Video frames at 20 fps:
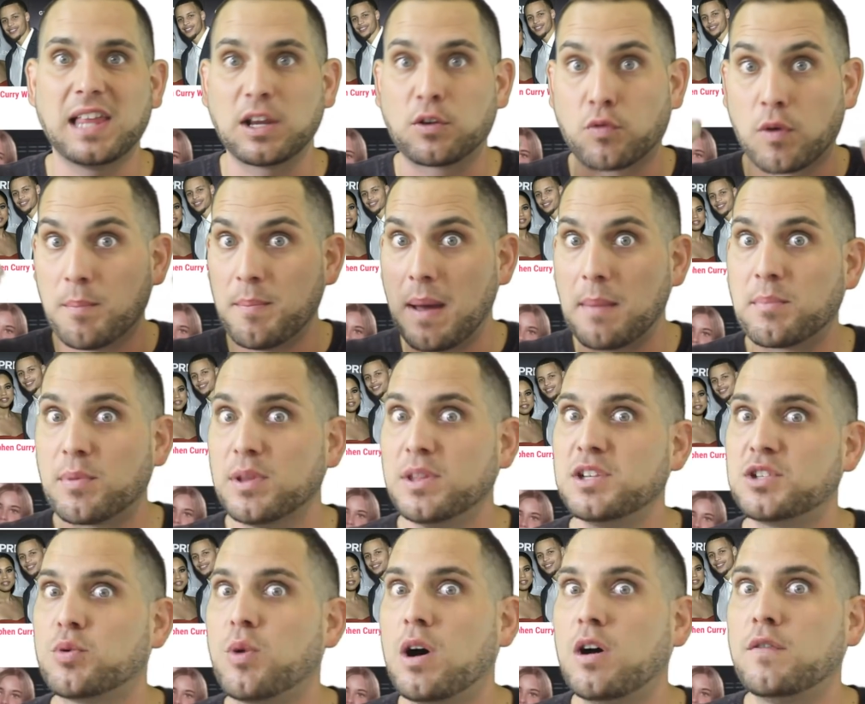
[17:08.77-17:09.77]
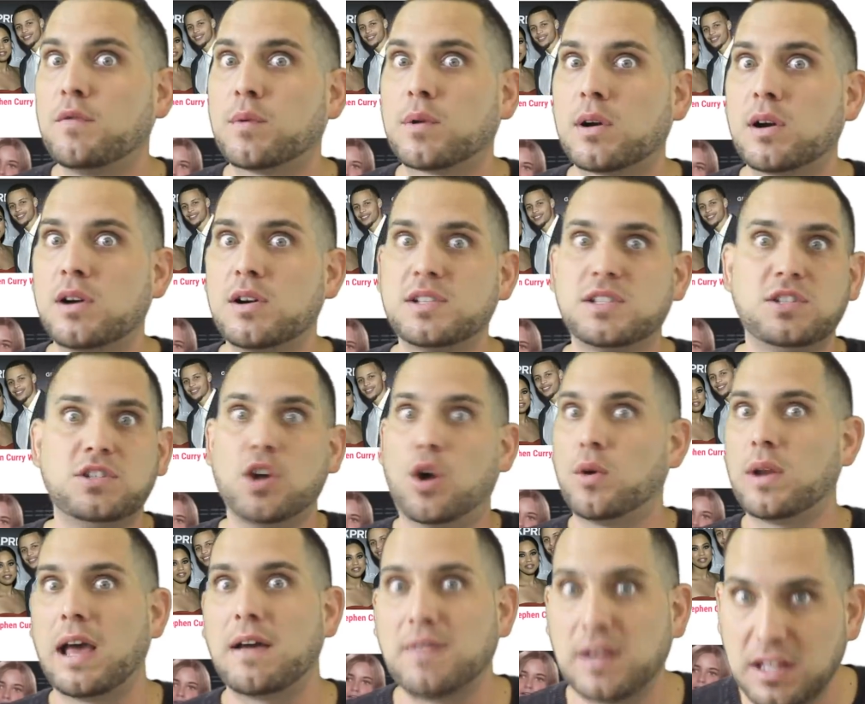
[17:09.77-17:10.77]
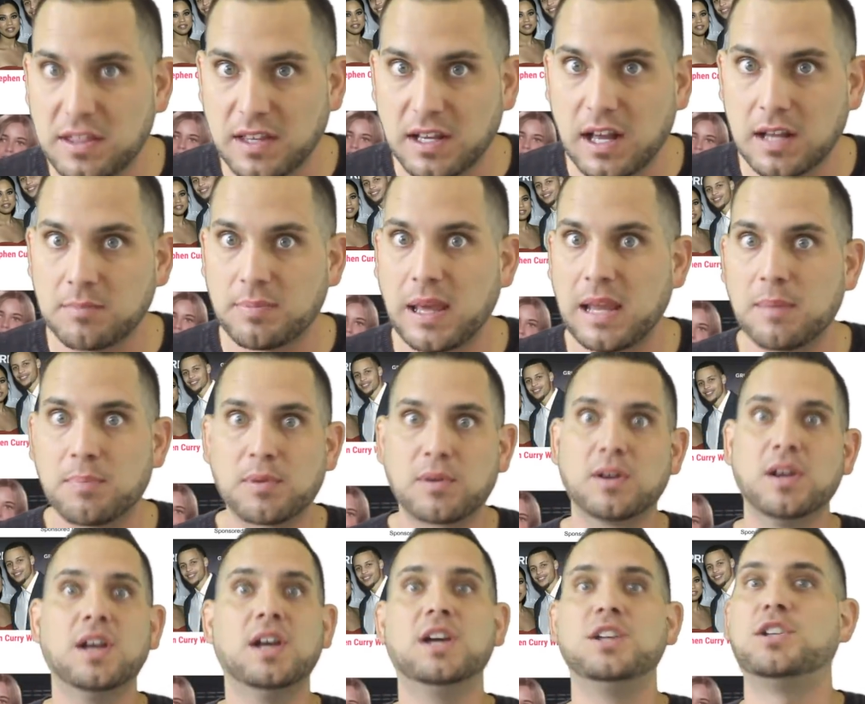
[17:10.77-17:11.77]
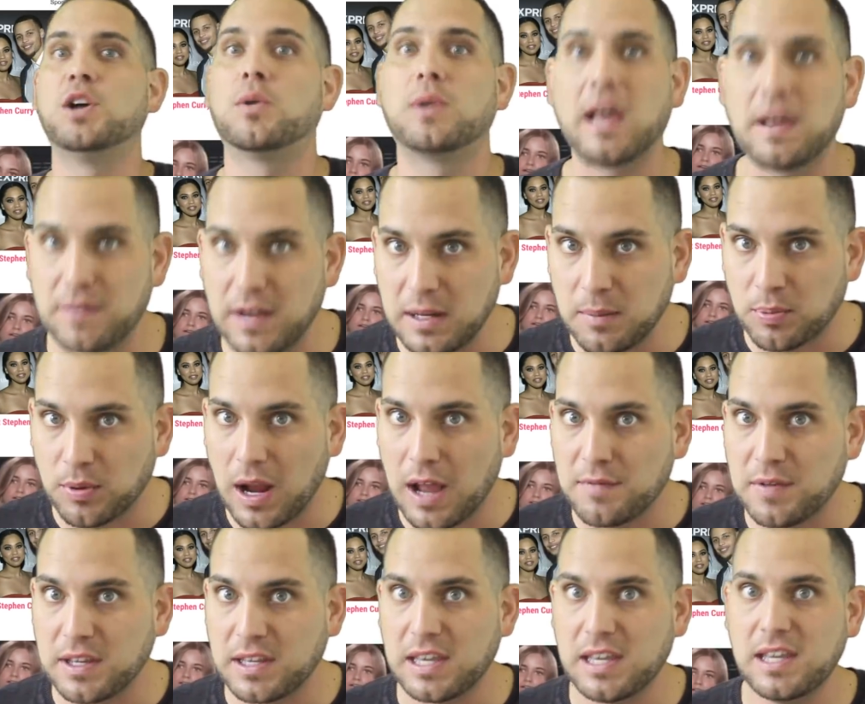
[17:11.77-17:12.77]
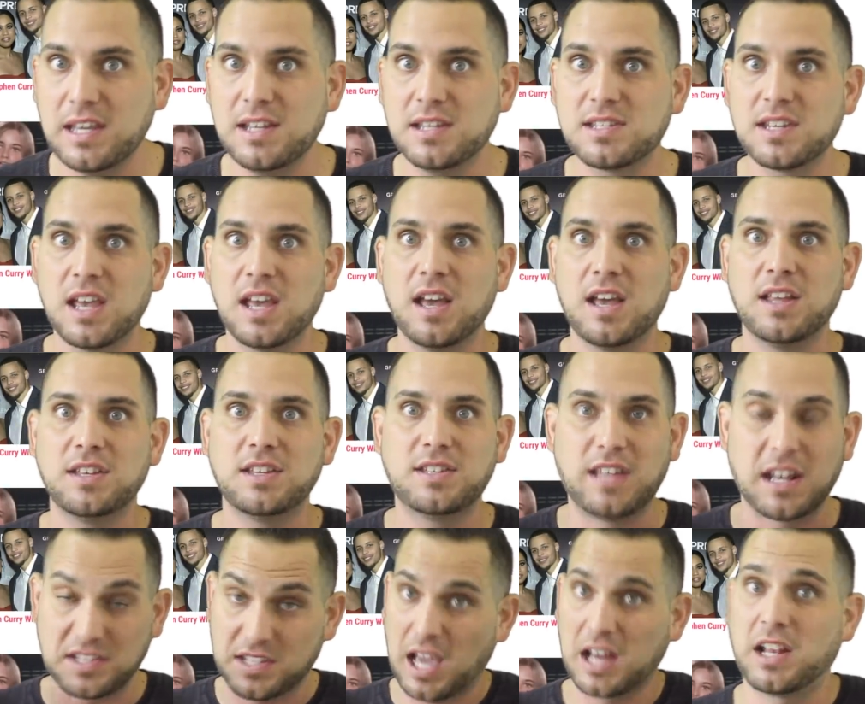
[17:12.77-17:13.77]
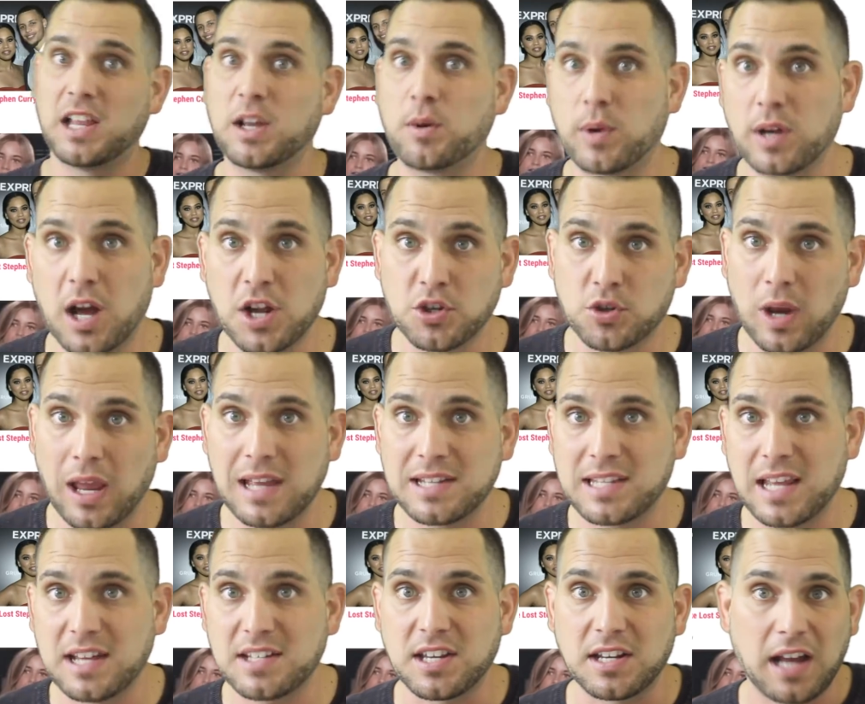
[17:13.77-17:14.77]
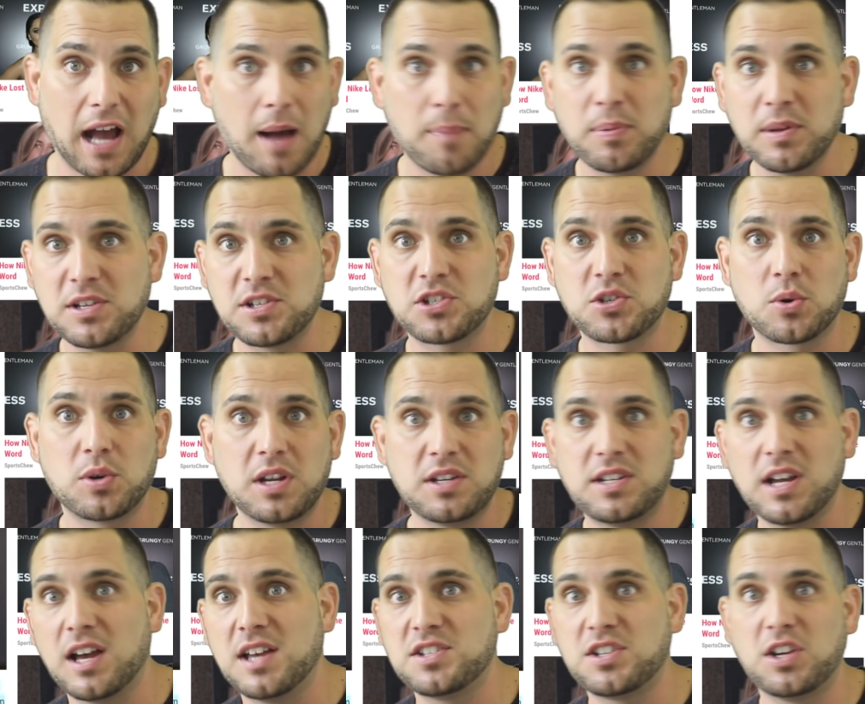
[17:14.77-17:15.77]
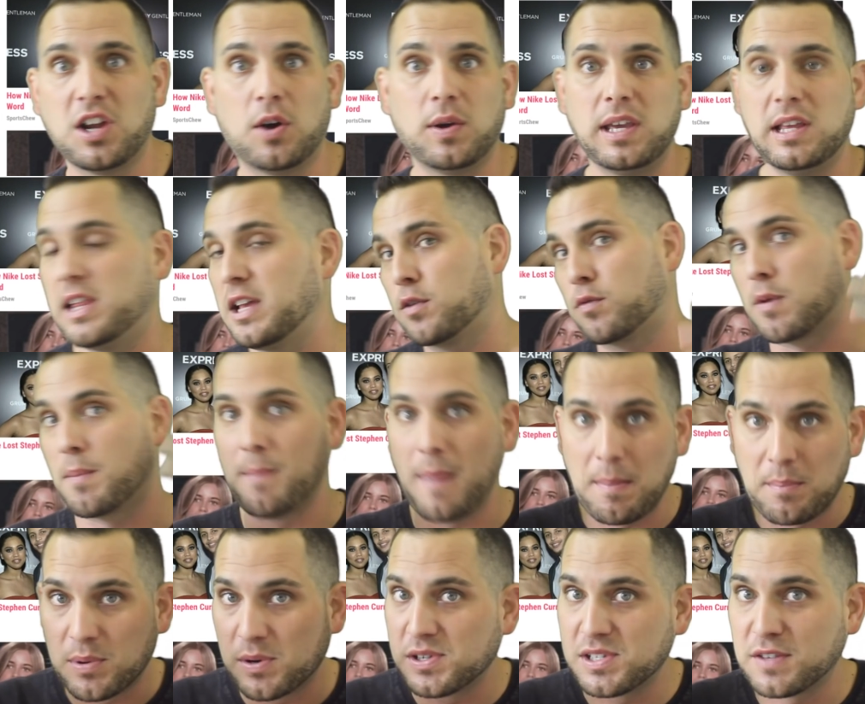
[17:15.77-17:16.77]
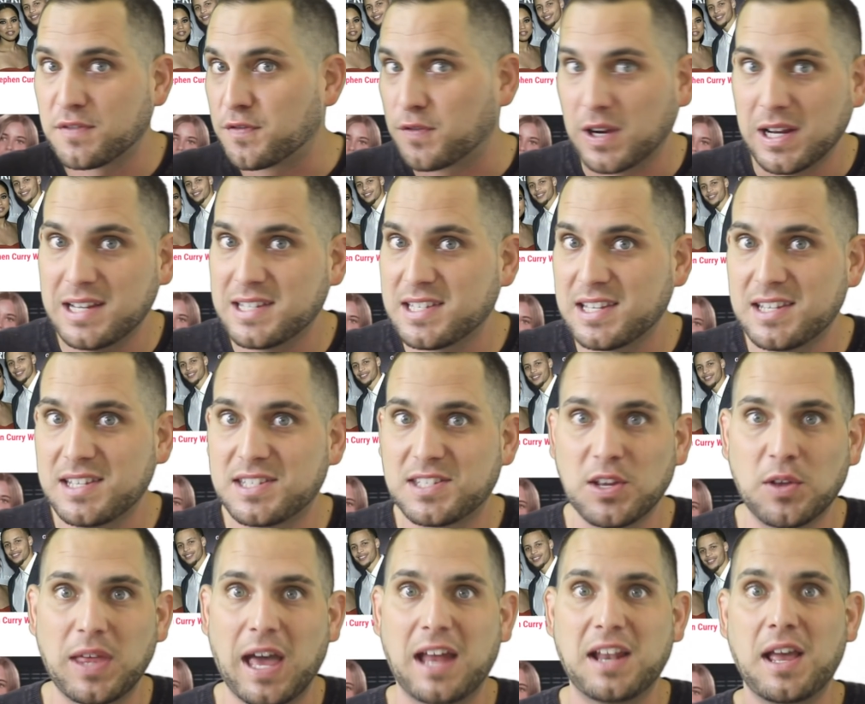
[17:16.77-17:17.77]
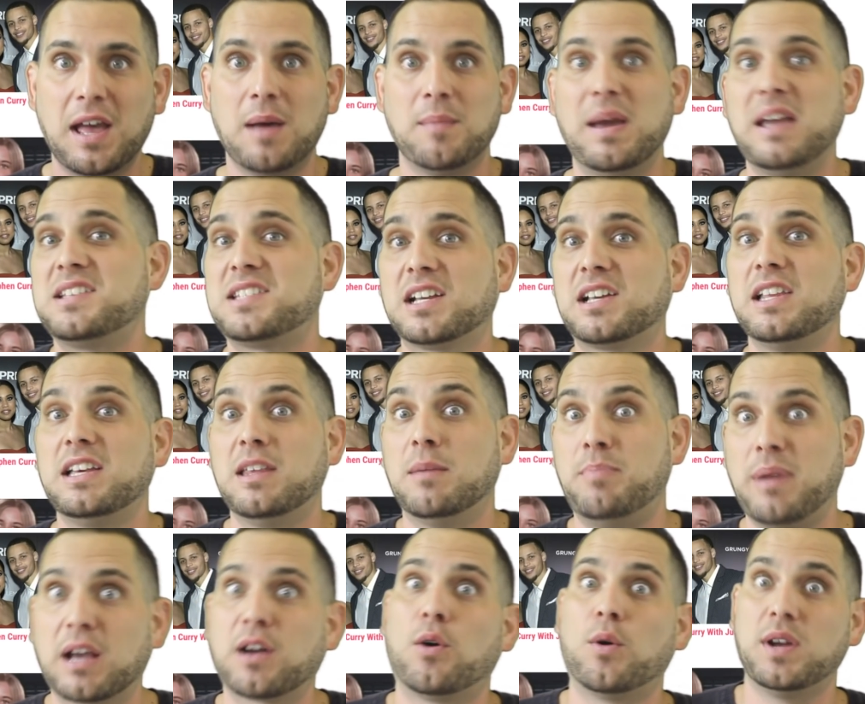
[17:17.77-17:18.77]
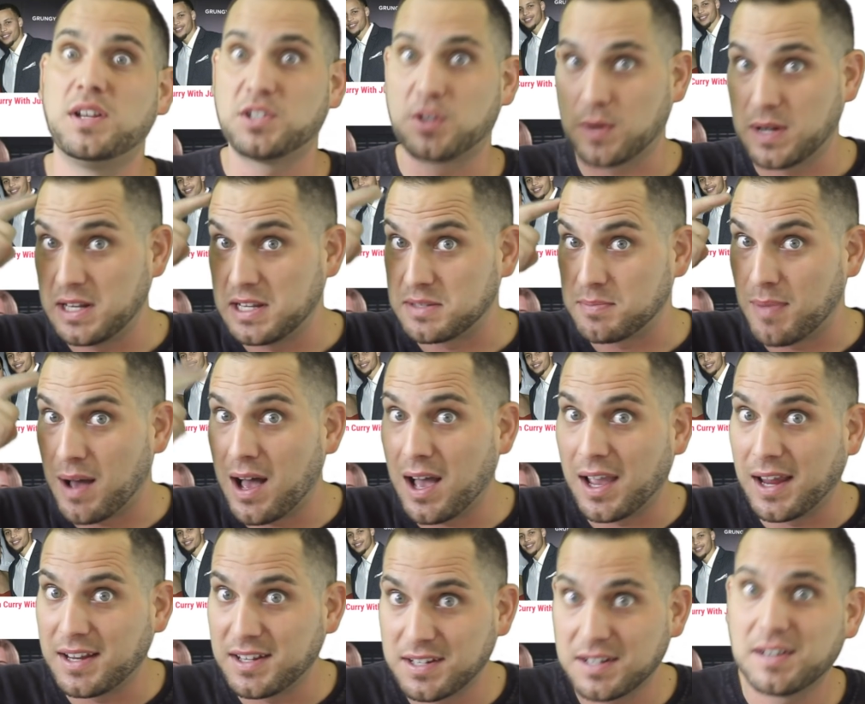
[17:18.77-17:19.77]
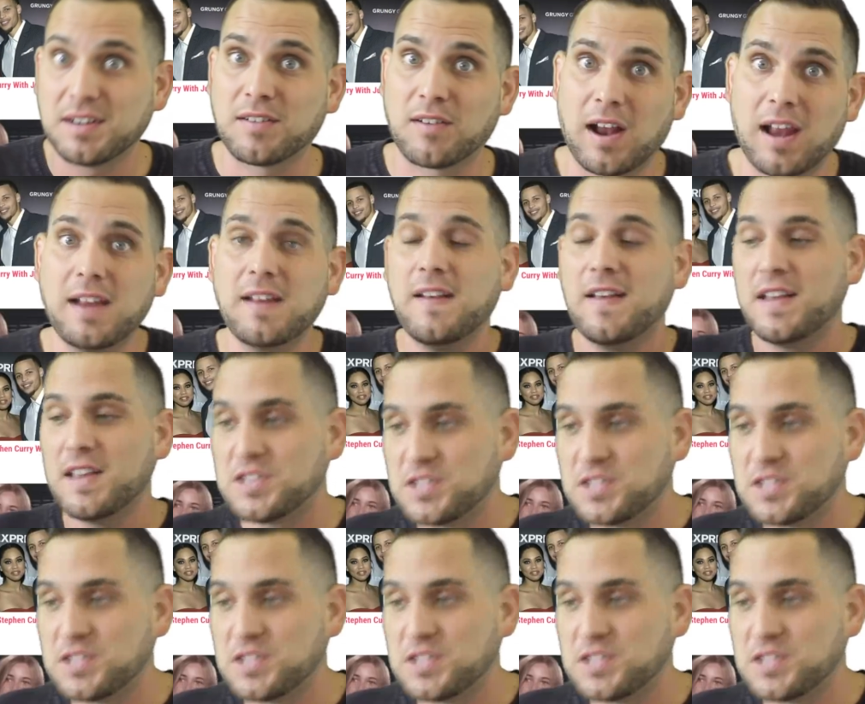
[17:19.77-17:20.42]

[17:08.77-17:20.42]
Like, remember the 12 word, don't have anything on paper, don't have any private keys that's kind of like what Andreas Antonopoulos sort of does. You know, he like remembers the phrases so that basically the bitcoins are in his mind, right?